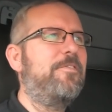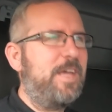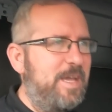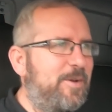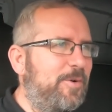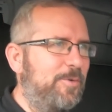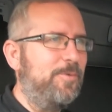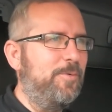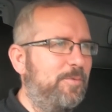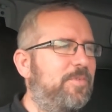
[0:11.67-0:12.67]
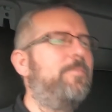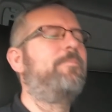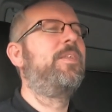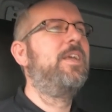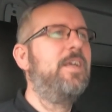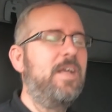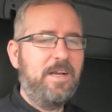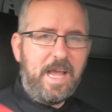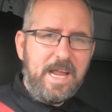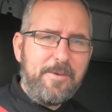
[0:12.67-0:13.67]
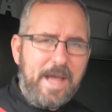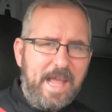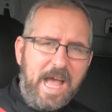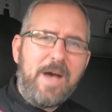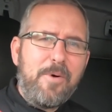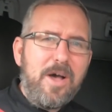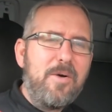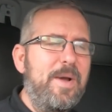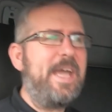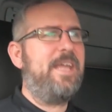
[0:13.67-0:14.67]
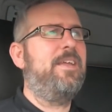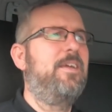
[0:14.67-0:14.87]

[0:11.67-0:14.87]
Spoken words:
vehicles. Anyway, how are we?